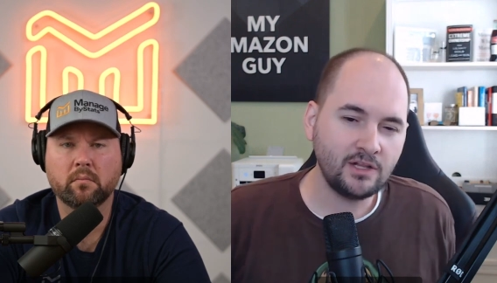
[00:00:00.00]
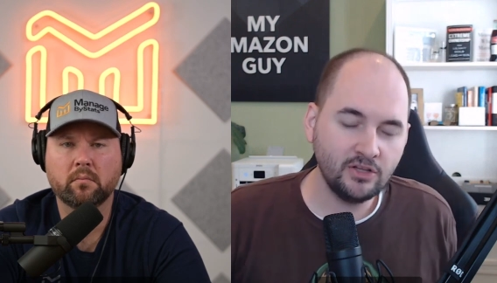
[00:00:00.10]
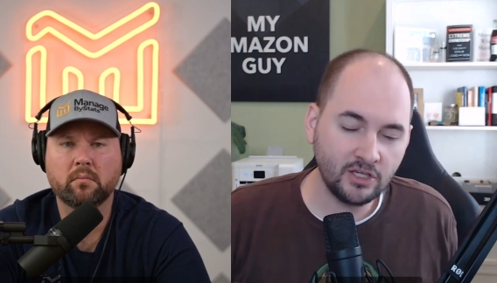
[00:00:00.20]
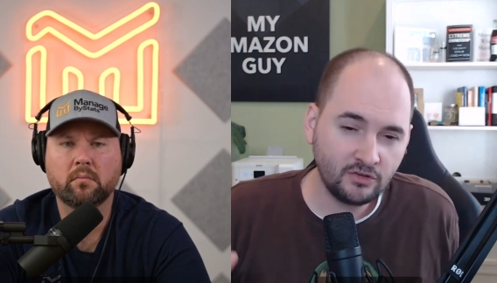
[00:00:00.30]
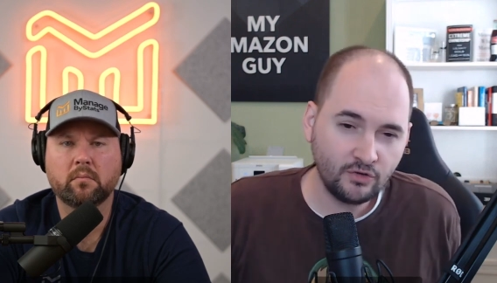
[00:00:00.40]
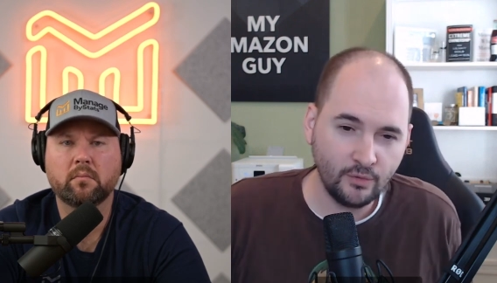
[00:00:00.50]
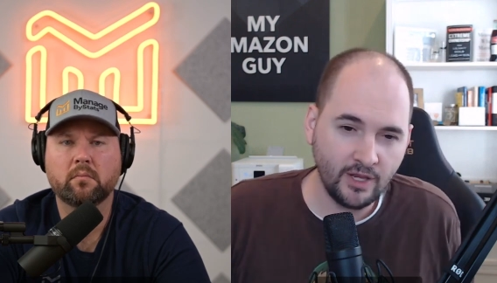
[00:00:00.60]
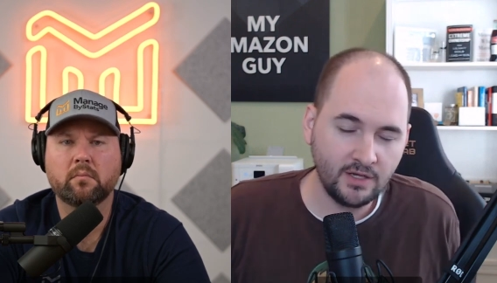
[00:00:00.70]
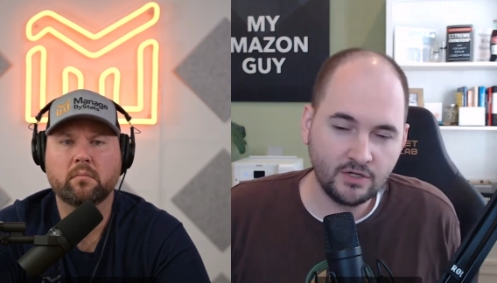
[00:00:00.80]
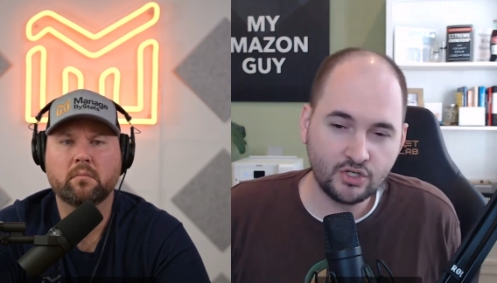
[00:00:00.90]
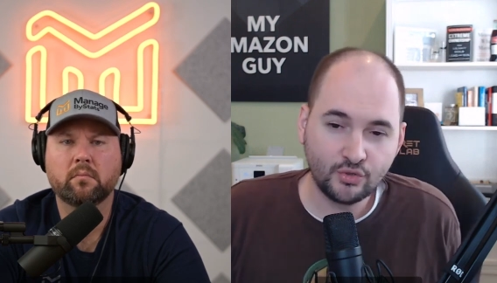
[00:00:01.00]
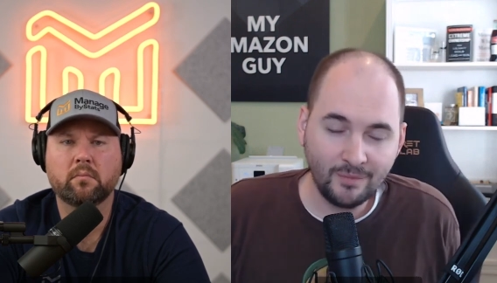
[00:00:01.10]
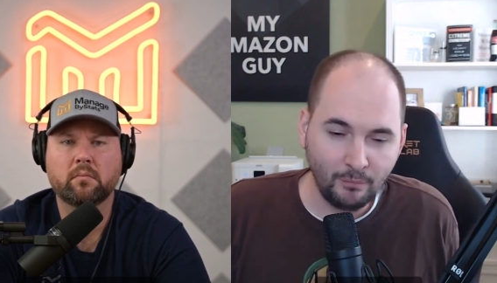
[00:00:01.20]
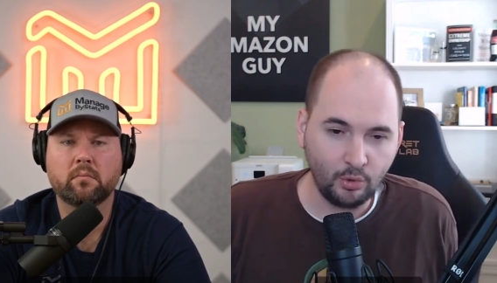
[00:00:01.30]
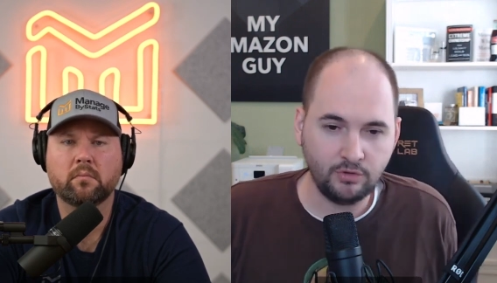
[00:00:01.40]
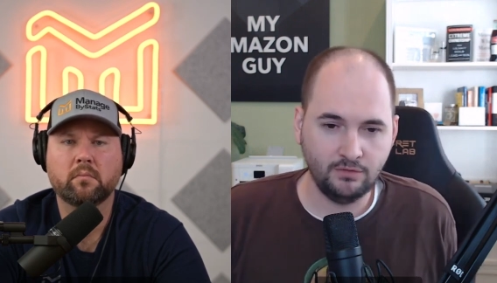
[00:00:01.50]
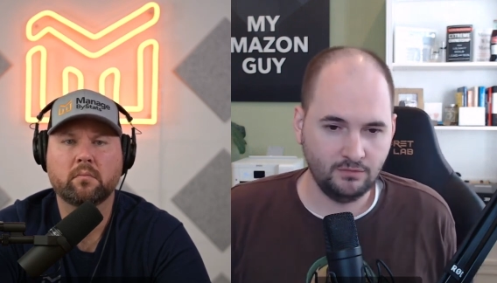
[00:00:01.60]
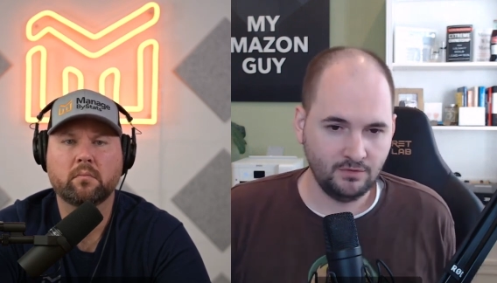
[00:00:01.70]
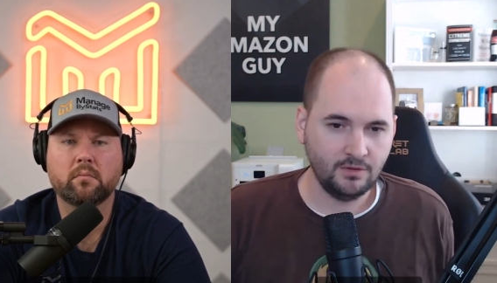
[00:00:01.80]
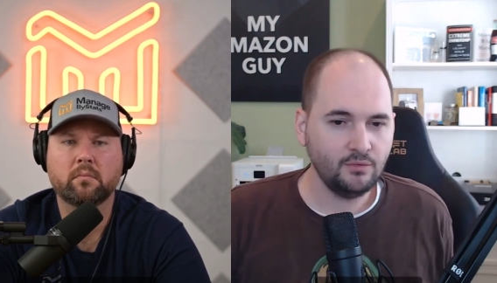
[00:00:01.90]
Speaker 1: and my click-through rate
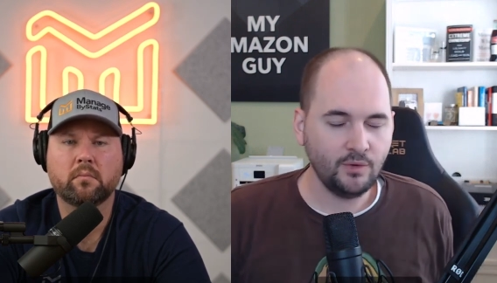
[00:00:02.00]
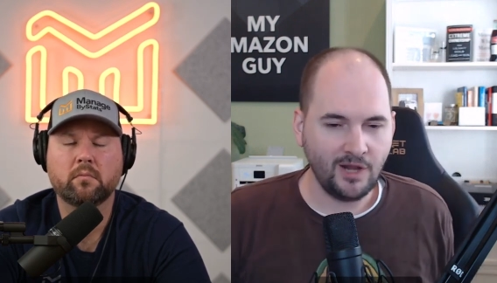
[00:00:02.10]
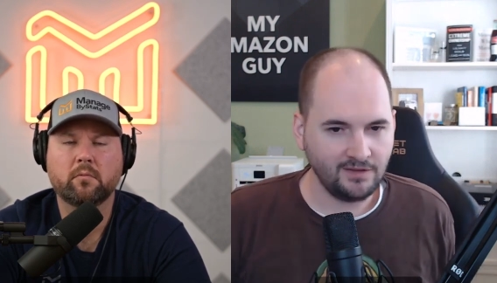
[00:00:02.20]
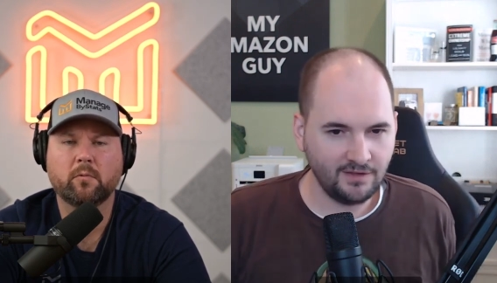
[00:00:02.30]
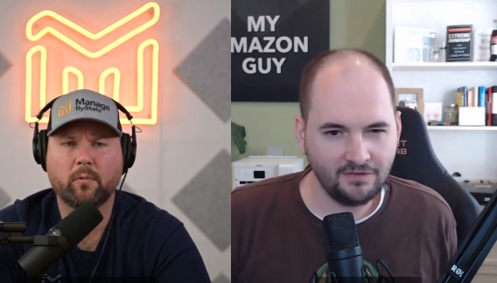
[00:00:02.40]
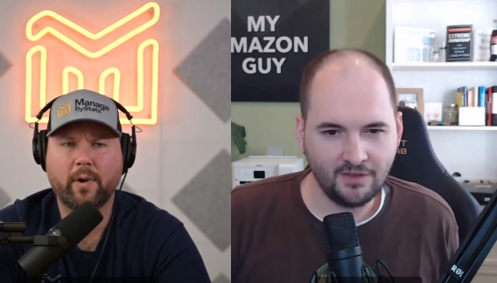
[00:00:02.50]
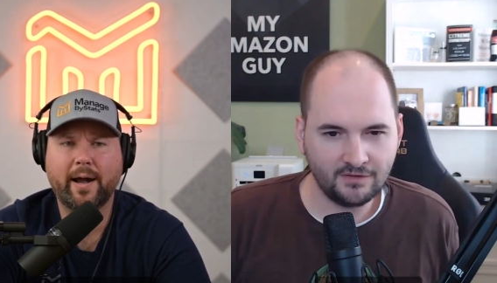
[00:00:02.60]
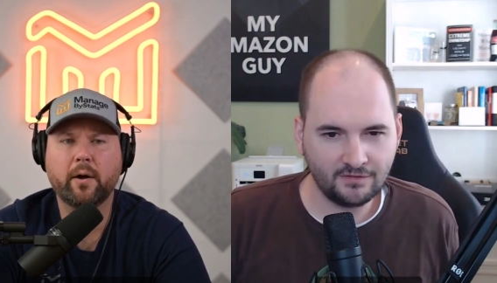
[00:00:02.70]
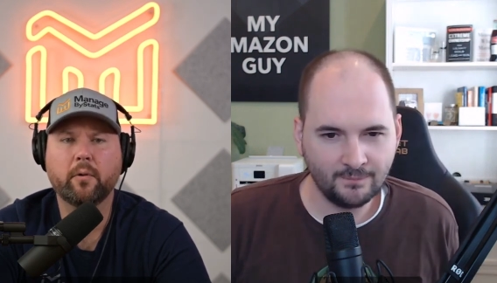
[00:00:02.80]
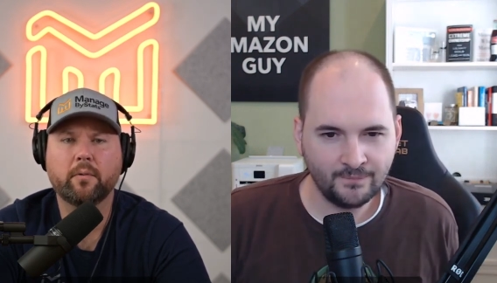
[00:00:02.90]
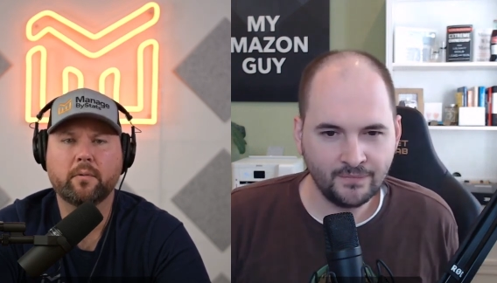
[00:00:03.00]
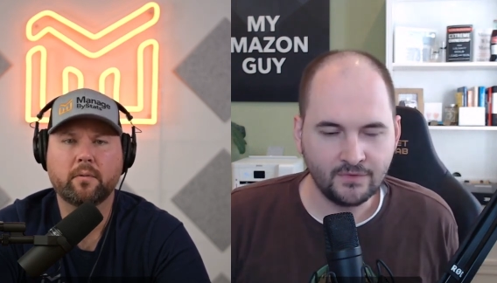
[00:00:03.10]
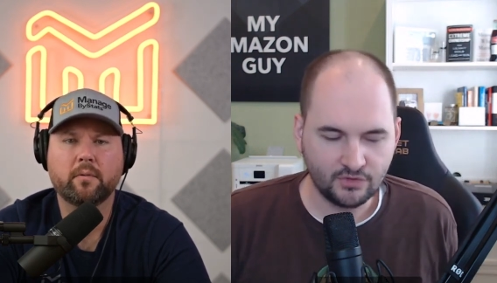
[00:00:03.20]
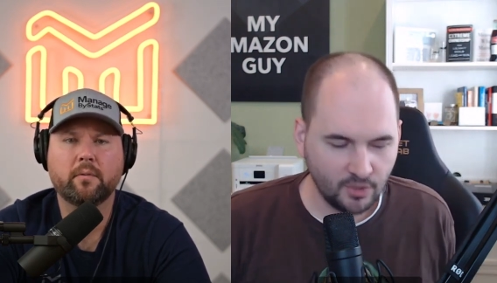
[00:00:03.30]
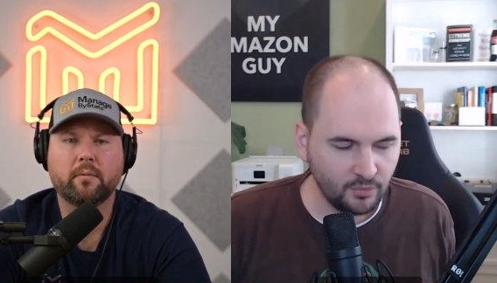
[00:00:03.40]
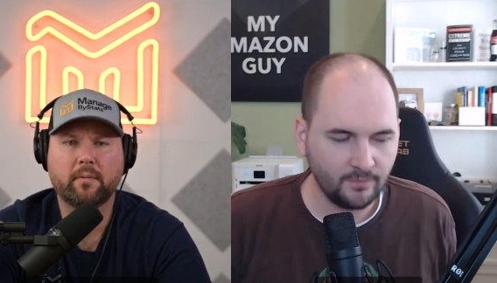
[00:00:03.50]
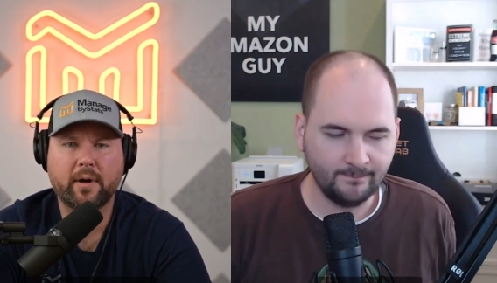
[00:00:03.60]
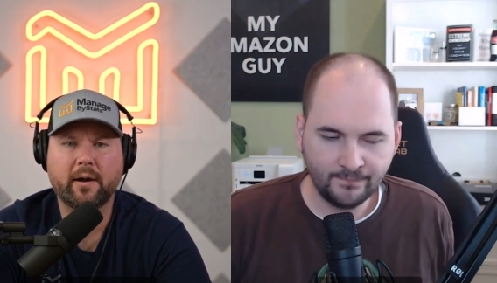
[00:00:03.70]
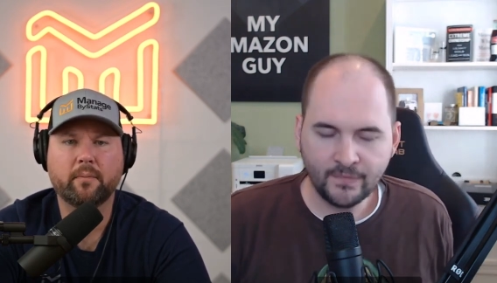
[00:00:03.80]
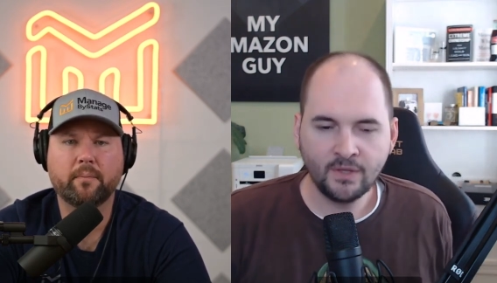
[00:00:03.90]
tripled when I did this. Wow.
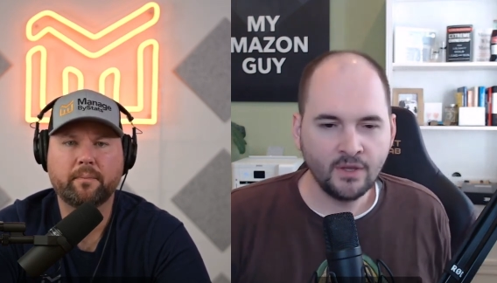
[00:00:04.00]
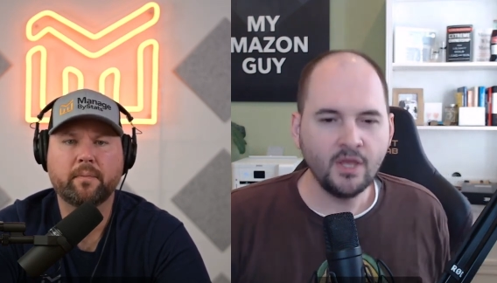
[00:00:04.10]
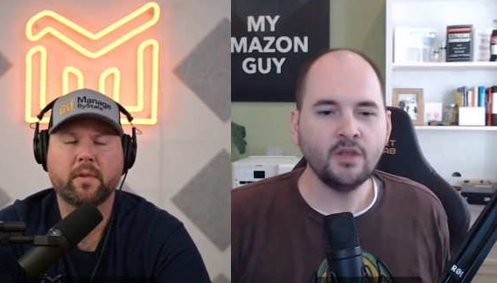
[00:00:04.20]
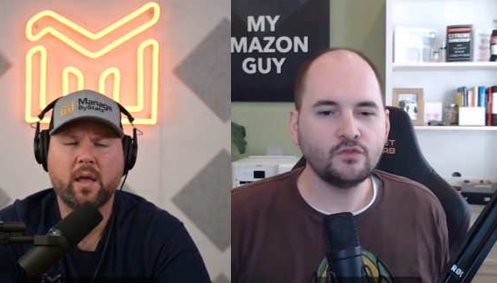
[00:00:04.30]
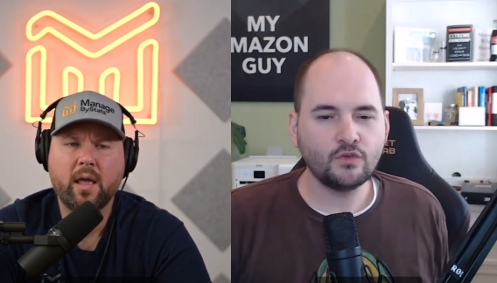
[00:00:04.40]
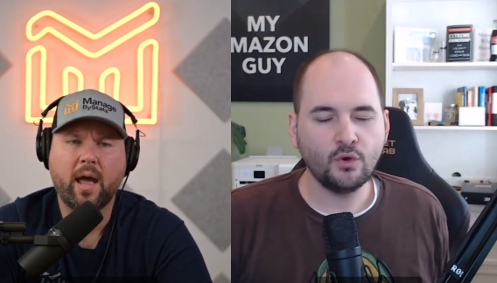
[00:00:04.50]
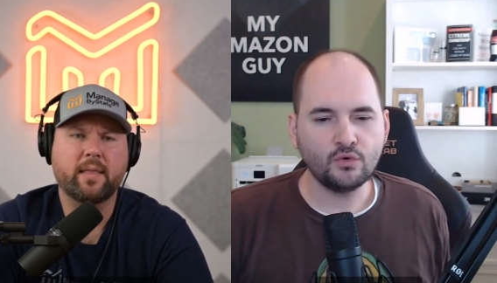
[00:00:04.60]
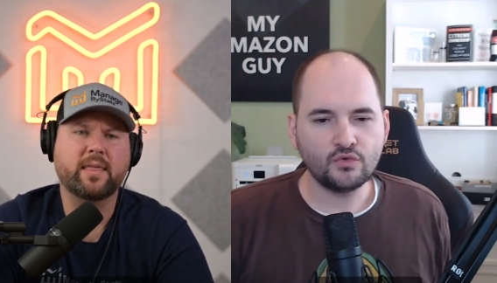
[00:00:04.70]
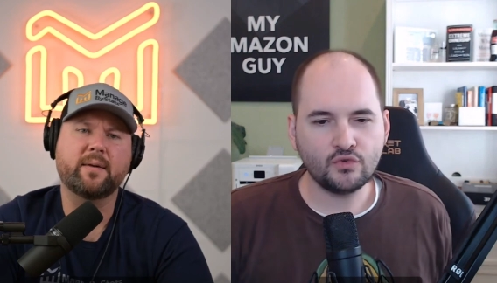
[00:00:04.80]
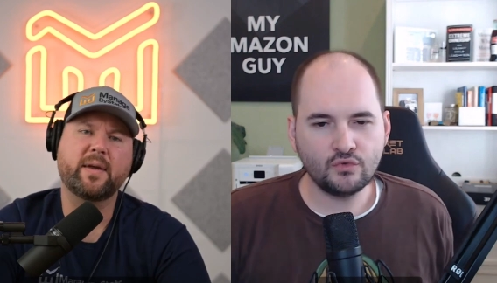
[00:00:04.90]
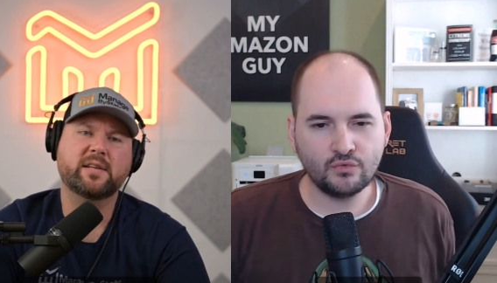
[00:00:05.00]
Tripled. That